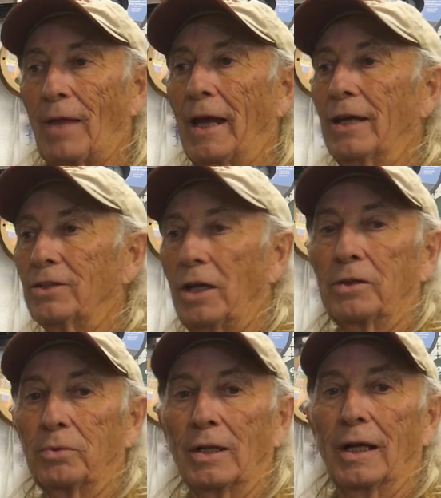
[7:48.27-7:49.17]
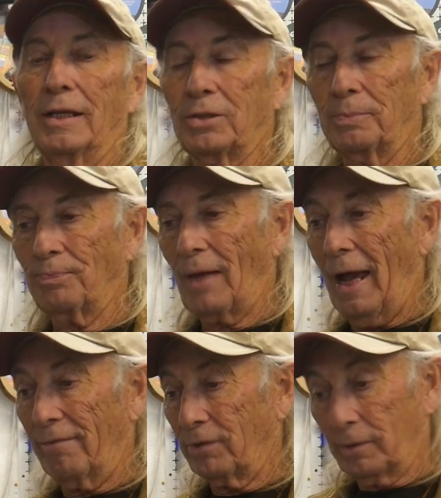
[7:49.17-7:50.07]
And I suddenly realized
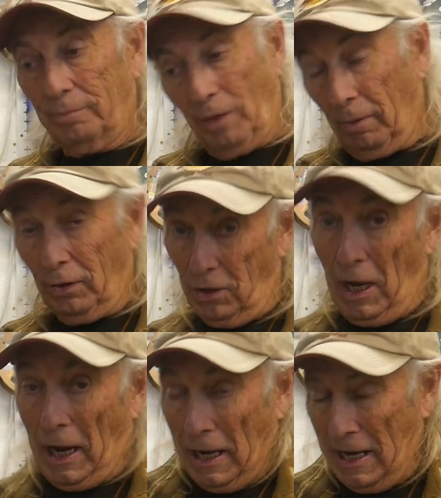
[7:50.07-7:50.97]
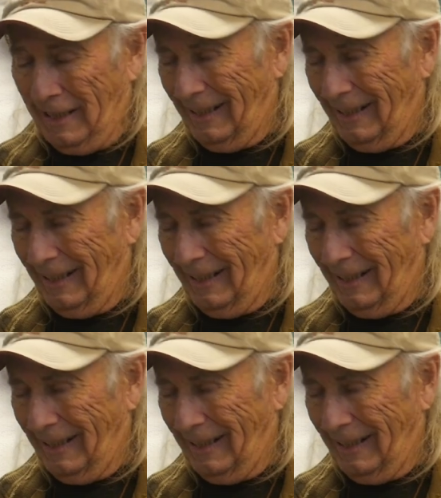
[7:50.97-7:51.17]
after about a day,